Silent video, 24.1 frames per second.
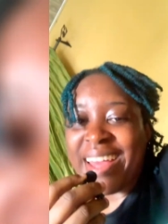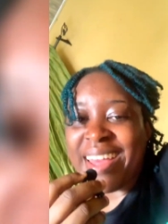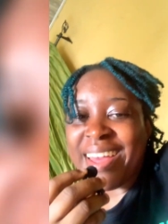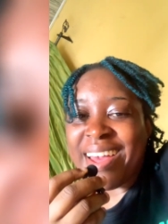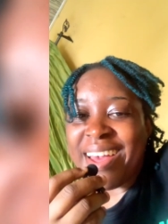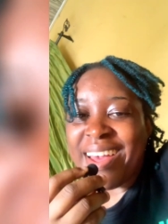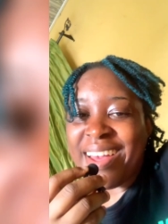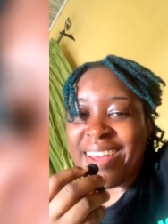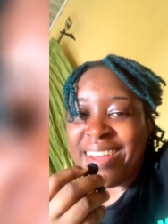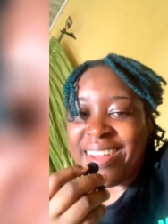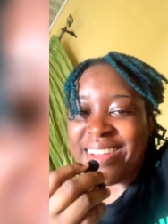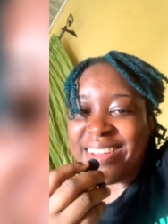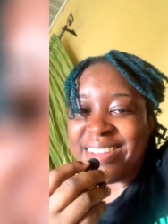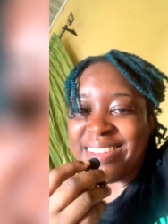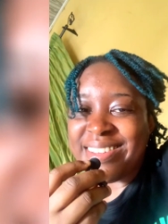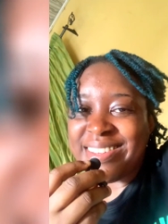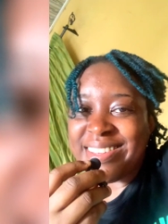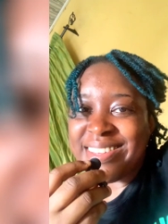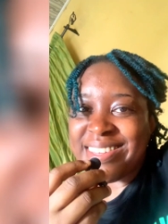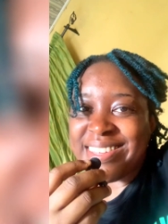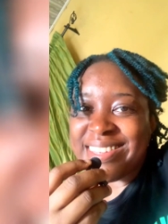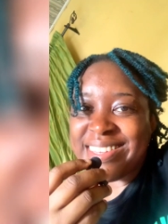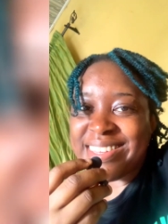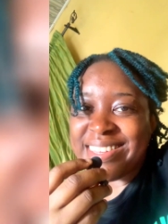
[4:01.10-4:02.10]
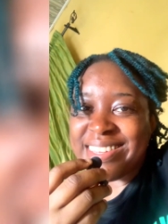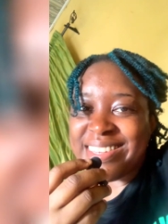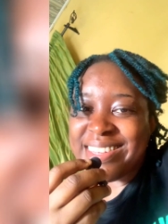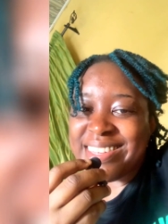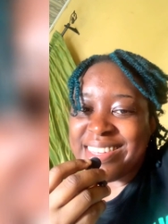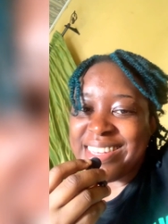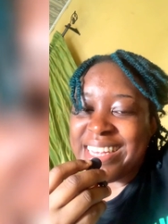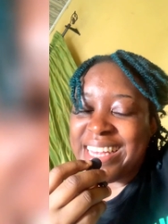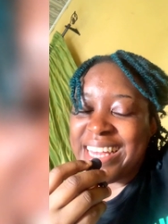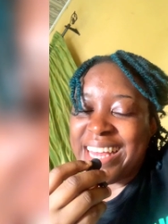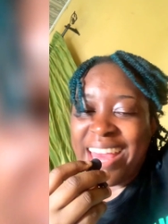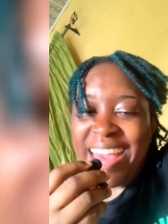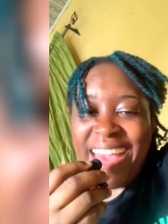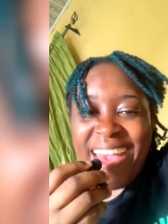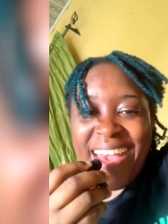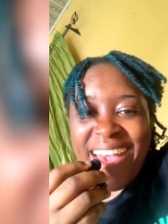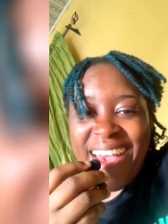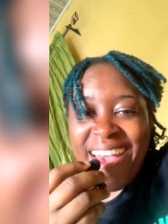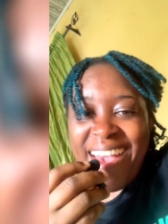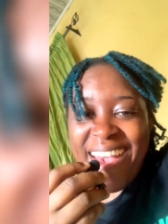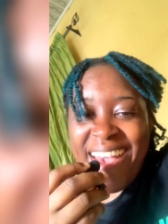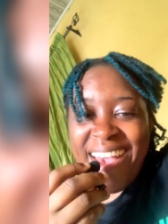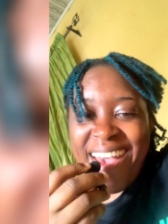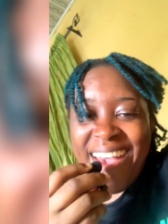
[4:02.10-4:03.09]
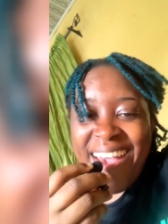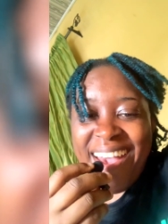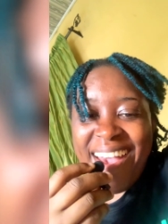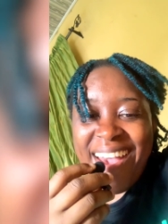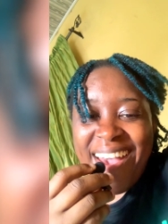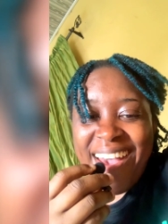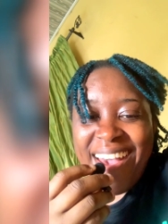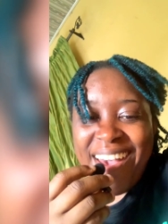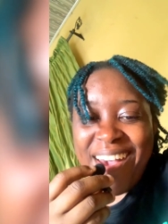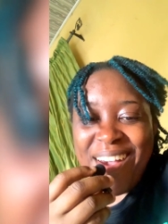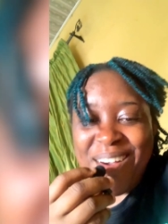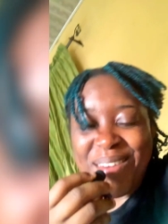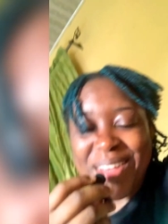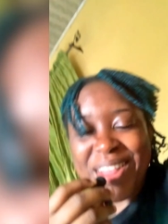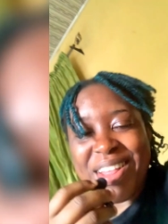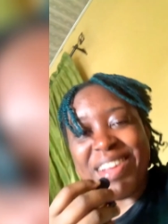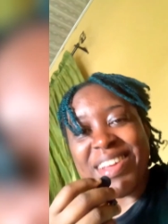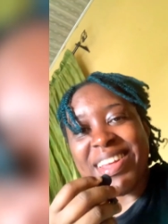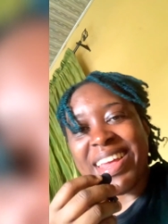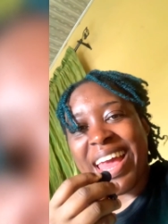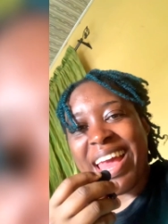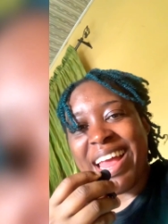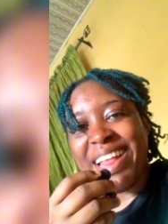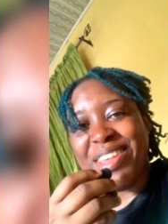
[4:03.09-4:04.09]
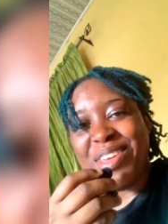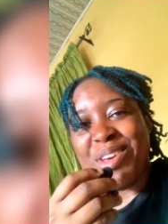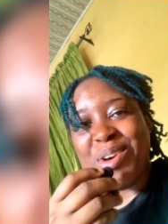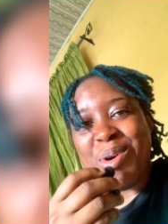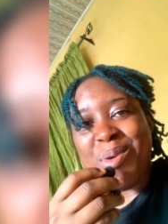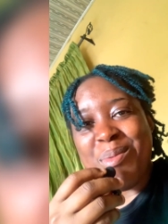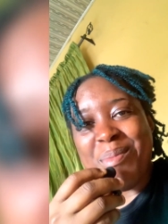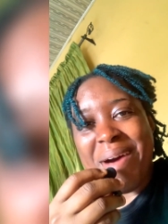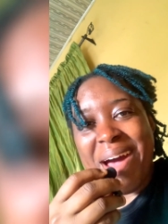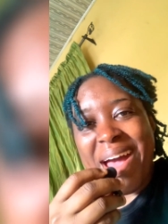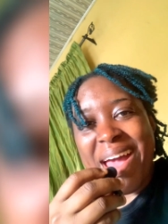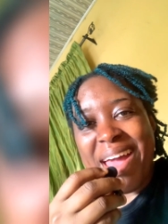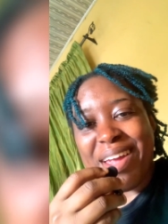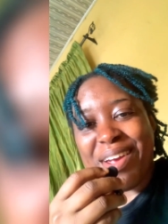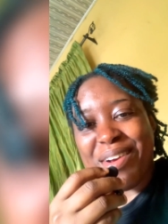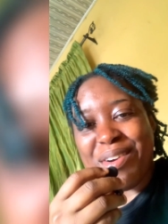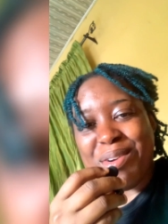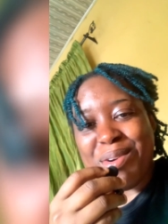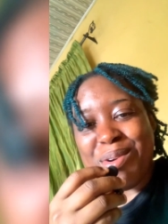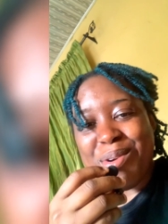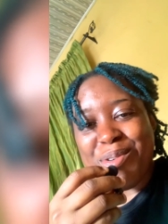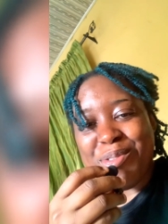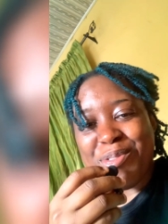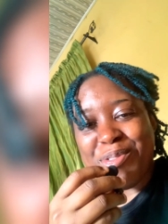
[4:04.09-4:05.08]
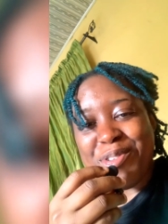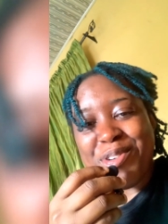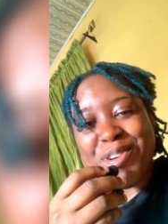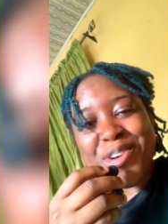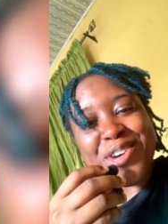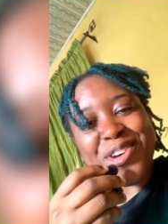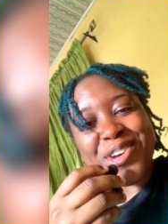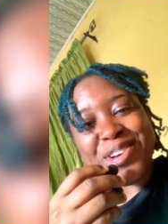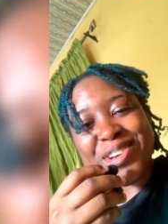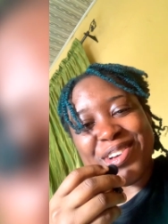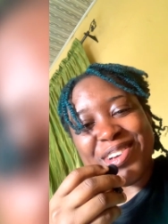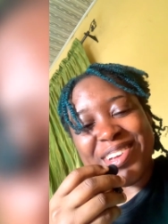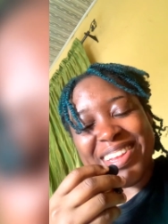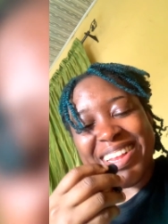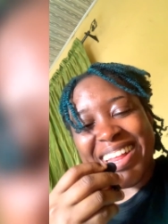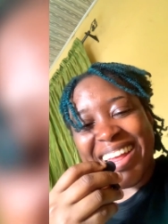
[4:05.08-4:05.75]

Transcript: guys yeah we don't get new microphone